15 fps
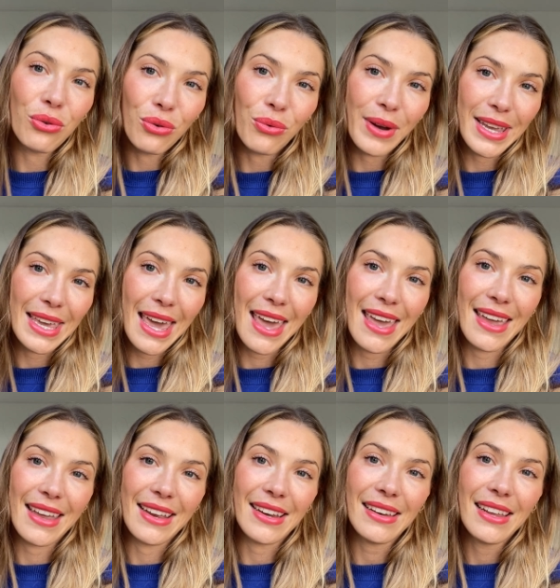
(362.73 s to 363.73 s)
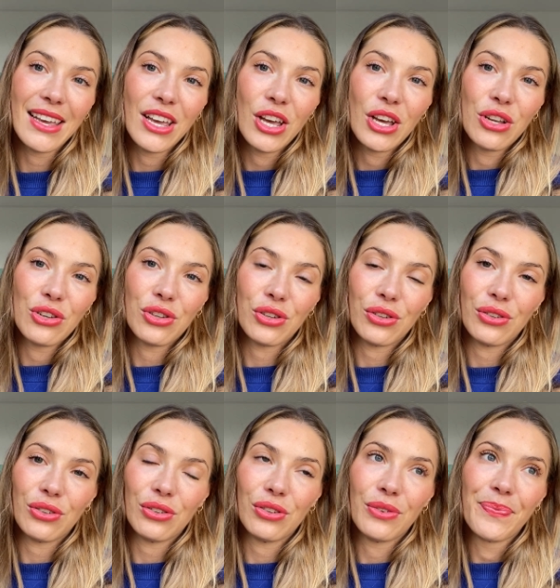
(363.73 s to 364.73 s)
all we can
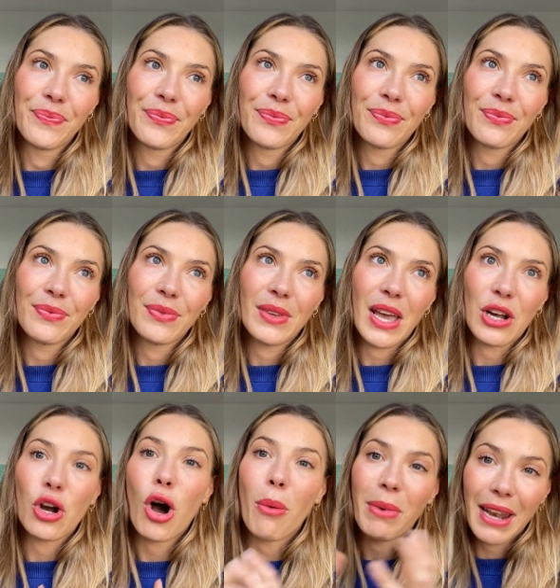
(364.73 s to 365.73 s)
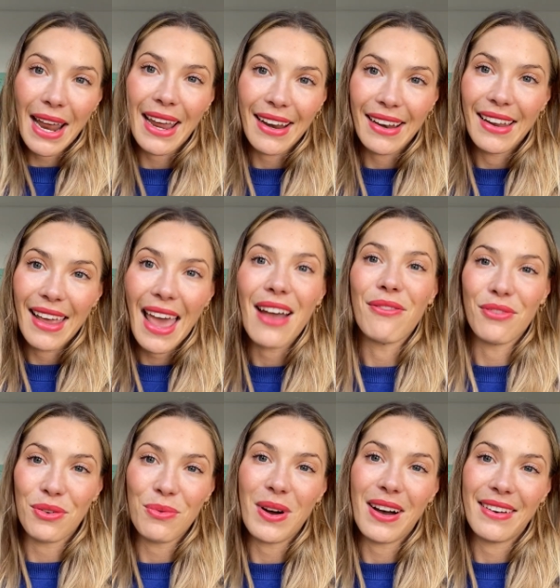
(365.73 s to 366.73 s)
to accommodate
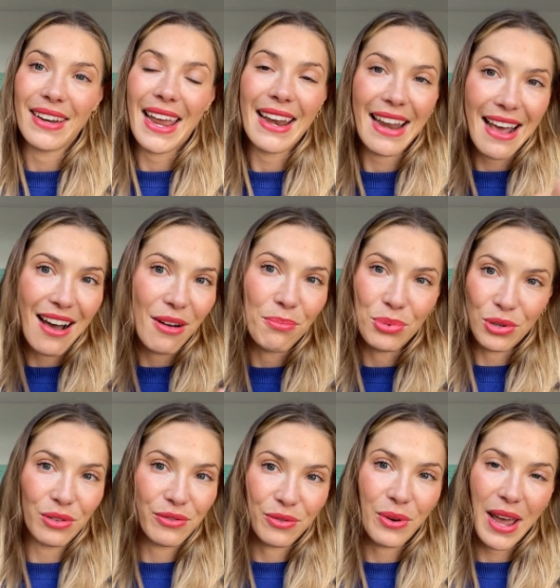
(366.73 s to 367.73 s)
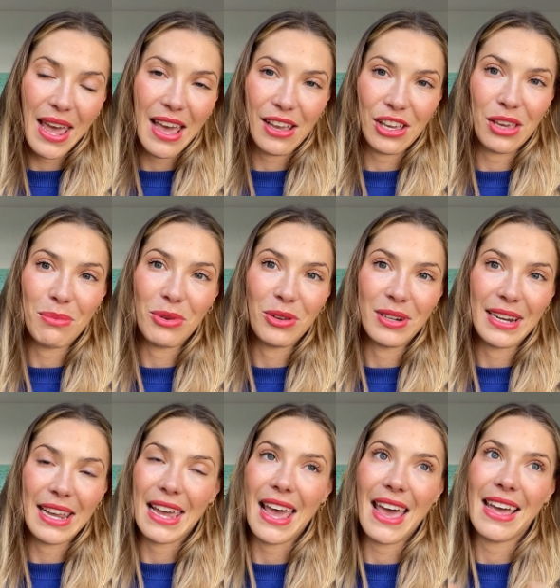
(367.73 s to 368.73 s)
everyone in our beautiful hair
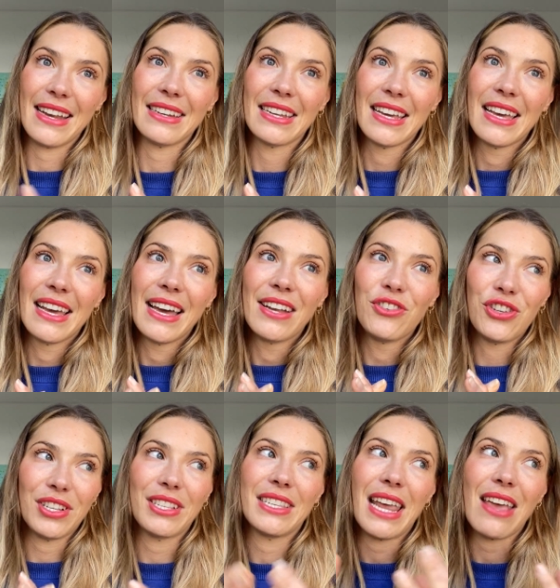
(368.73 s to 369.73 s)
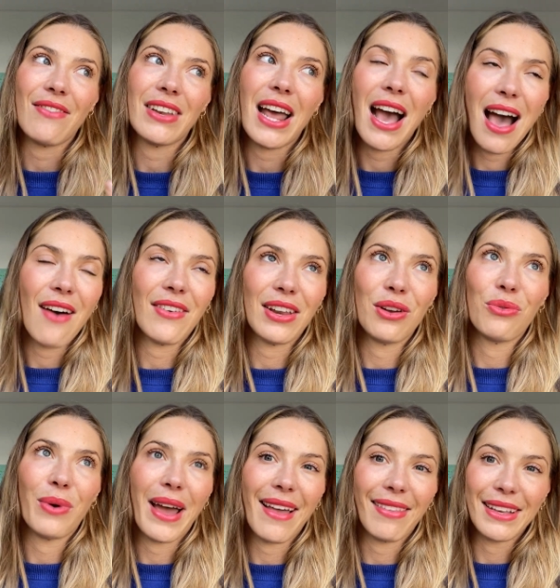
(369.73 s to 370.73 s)
community and just even having a
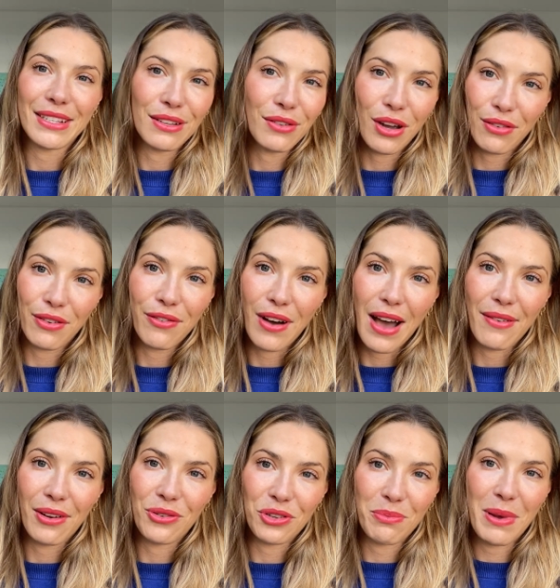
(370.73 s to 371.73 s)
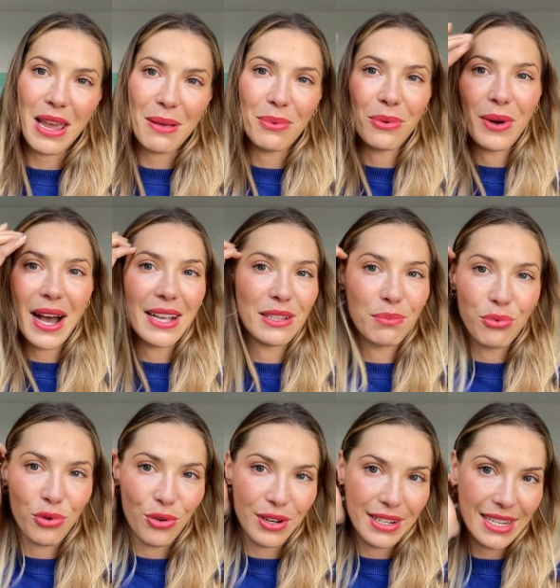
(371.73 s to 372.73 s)
wait list of over 500 people has
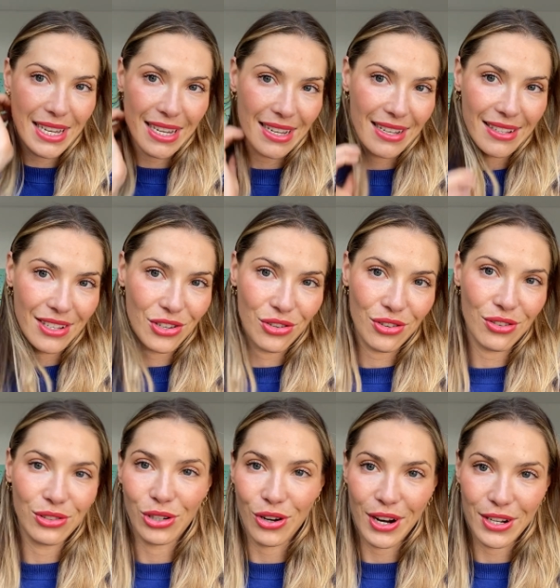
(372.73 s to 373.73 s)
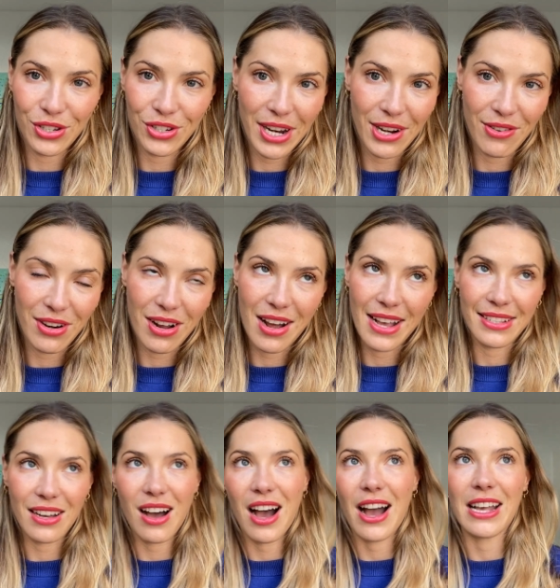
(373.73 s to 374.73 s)
brought tears to Laura's, Gina and I's
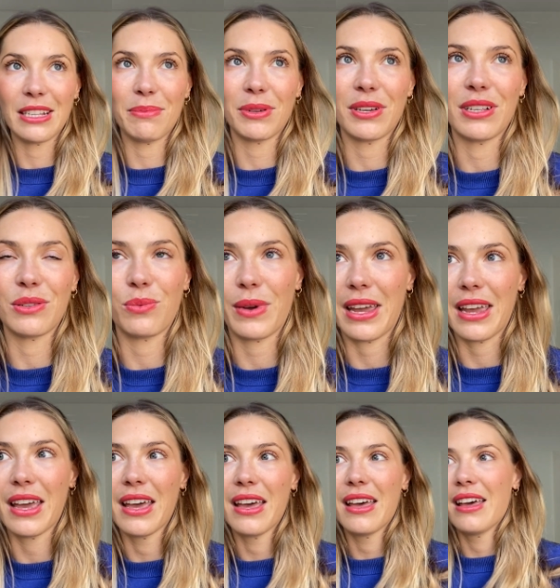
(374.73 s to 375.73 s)
eyes because we,